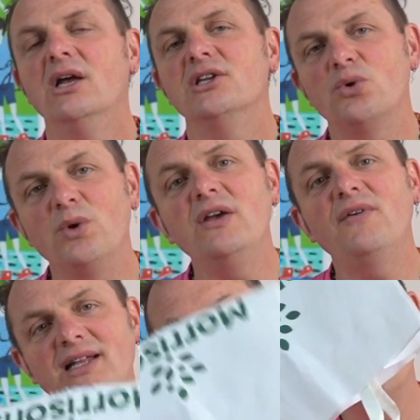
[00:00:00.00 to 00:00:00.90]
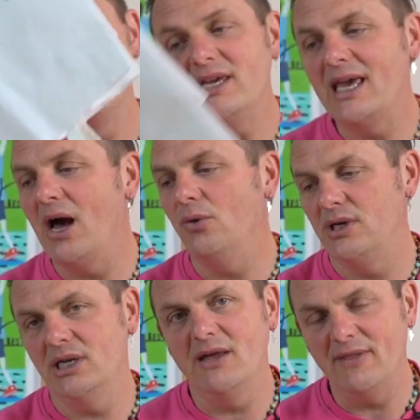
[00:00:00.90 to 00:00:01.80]
So we've had to
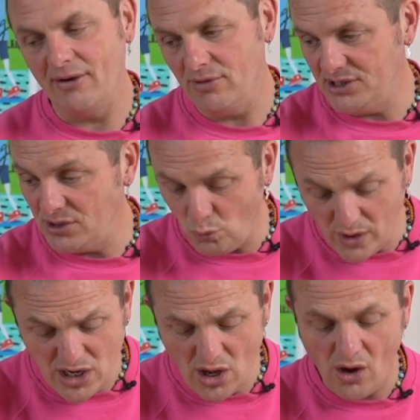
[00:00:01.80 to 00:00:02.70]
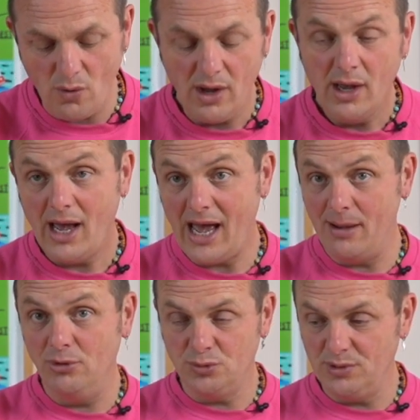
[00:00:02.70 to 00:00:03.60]
recalculate that, right? So we know how
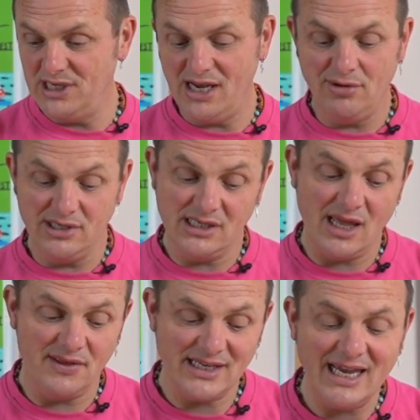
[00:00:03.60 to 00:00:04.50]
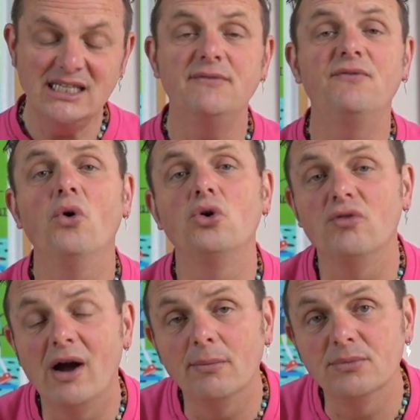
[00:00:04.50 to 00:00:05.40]
much material is in there. There's 84
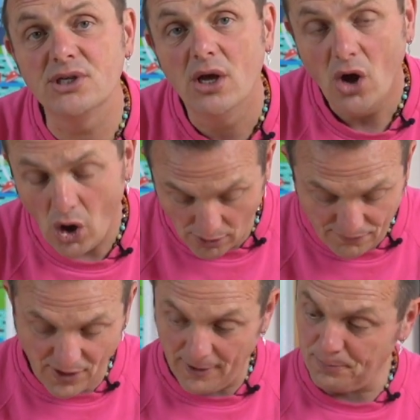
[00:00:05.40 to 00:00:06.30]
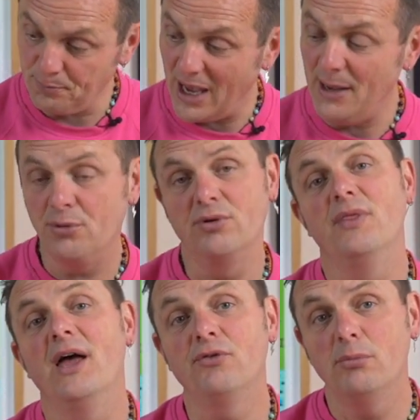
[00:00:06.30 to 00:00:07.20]
grams of paper in
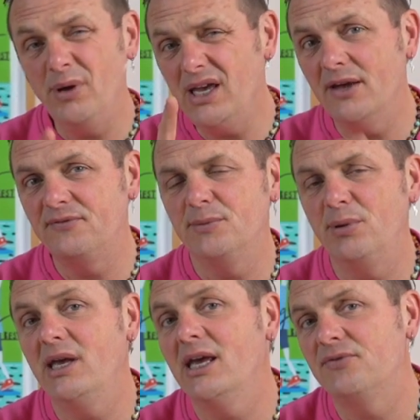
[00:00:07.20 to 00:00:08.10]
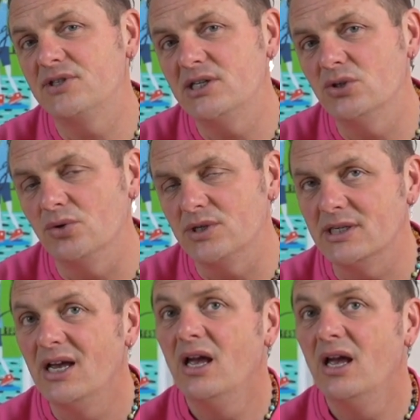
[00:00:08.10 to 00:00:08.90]
there from PEFC sources.